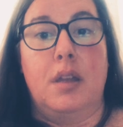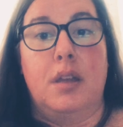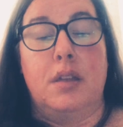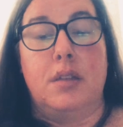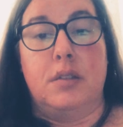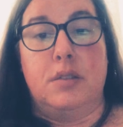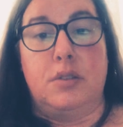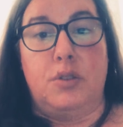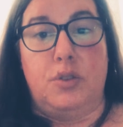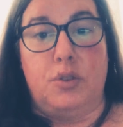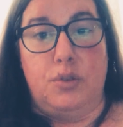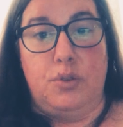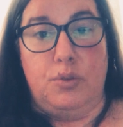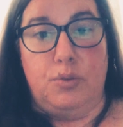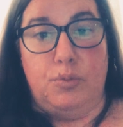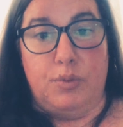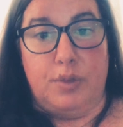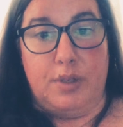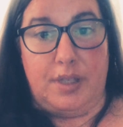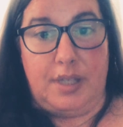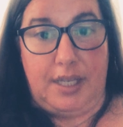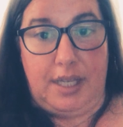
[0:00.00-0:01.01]
to
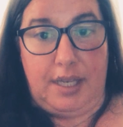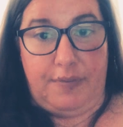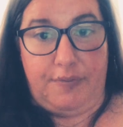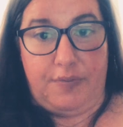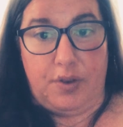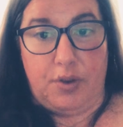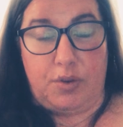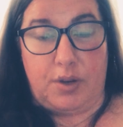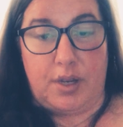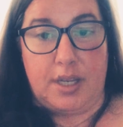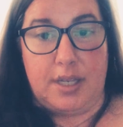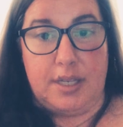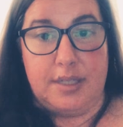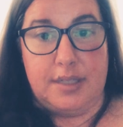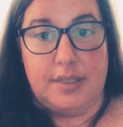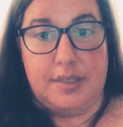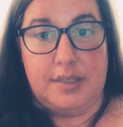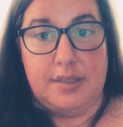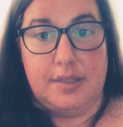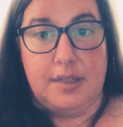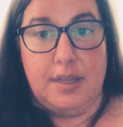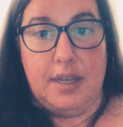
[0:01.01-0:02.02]
really
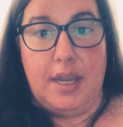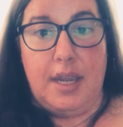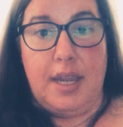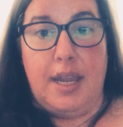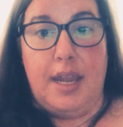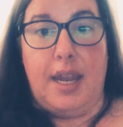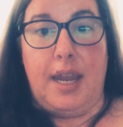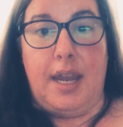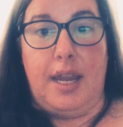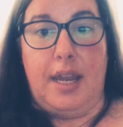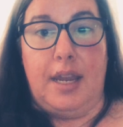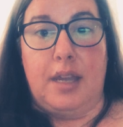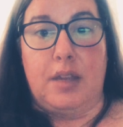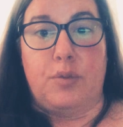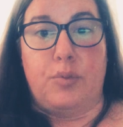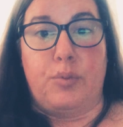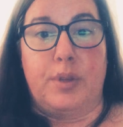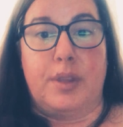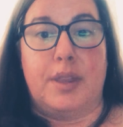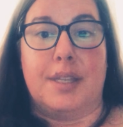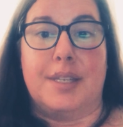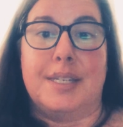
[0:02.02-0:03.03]
focus. And
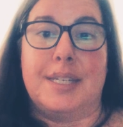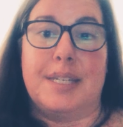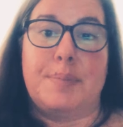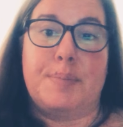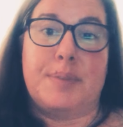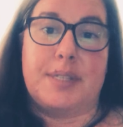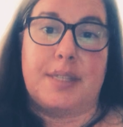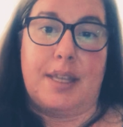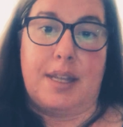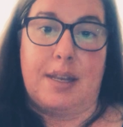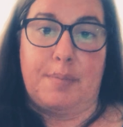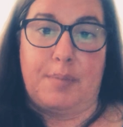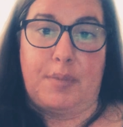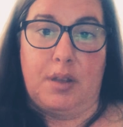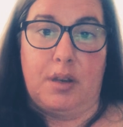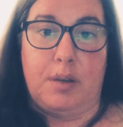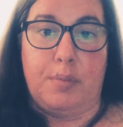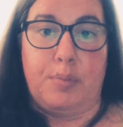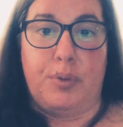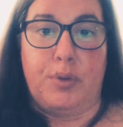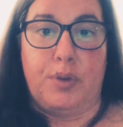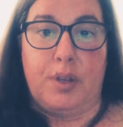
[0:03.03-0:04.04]
with the tips that I'm
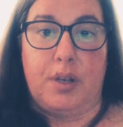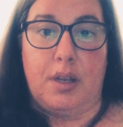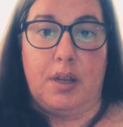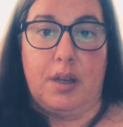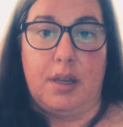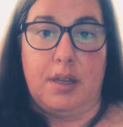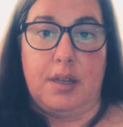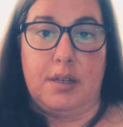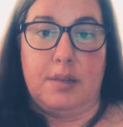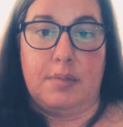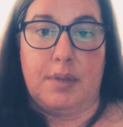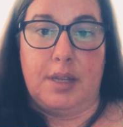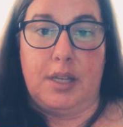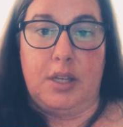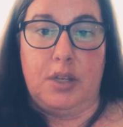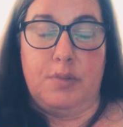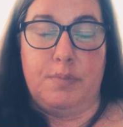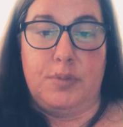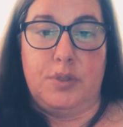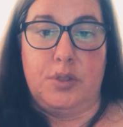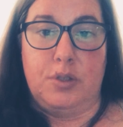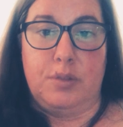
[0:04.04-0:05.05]
going to put on my
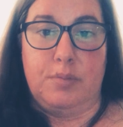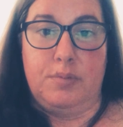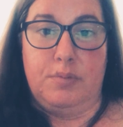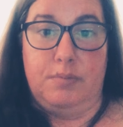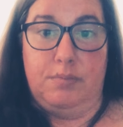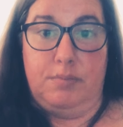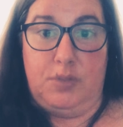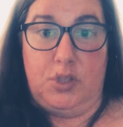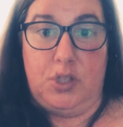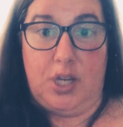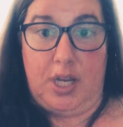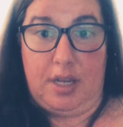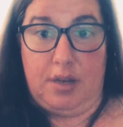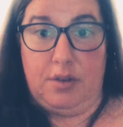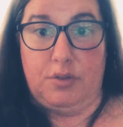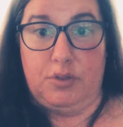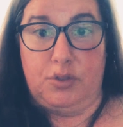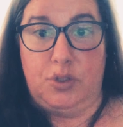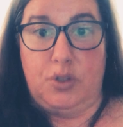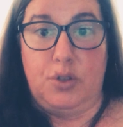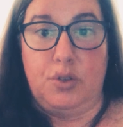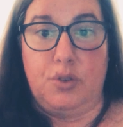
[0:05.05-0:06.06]
YouTube
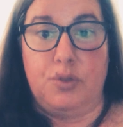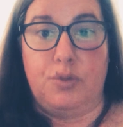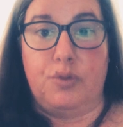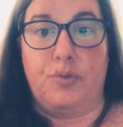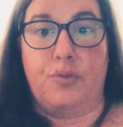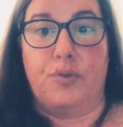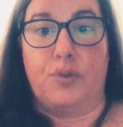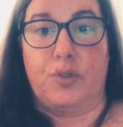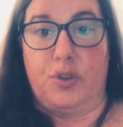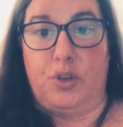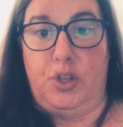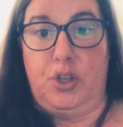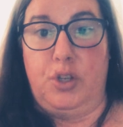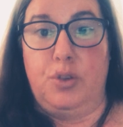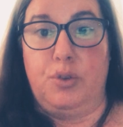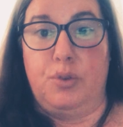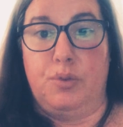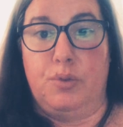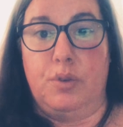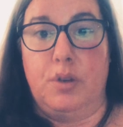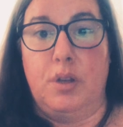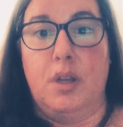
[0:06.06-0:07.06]
channel too for
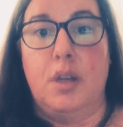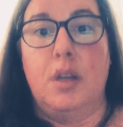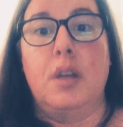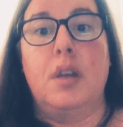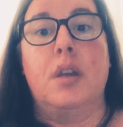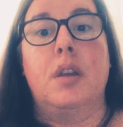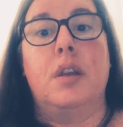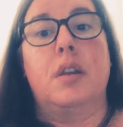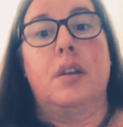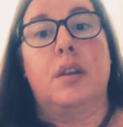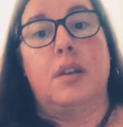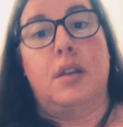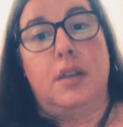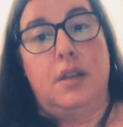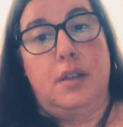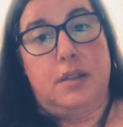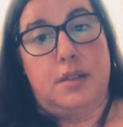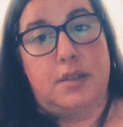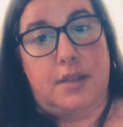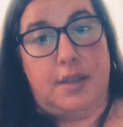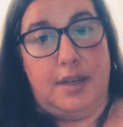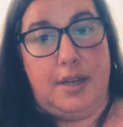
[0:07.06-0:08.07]
you,
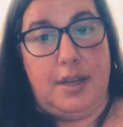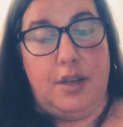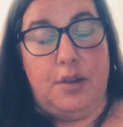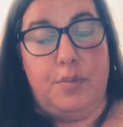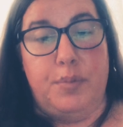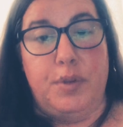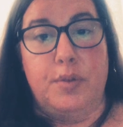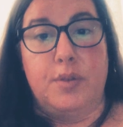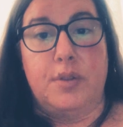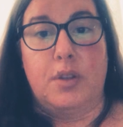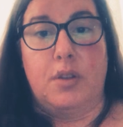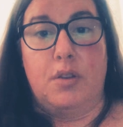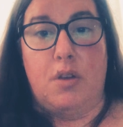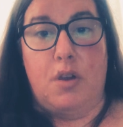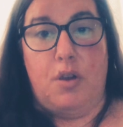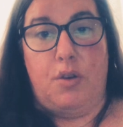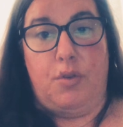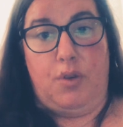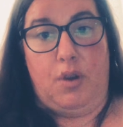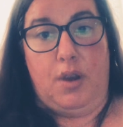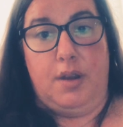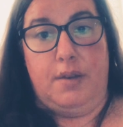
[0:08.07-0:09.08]
it's going to help you in the
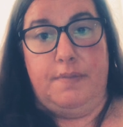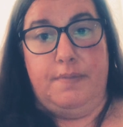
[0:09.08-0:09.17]
long run.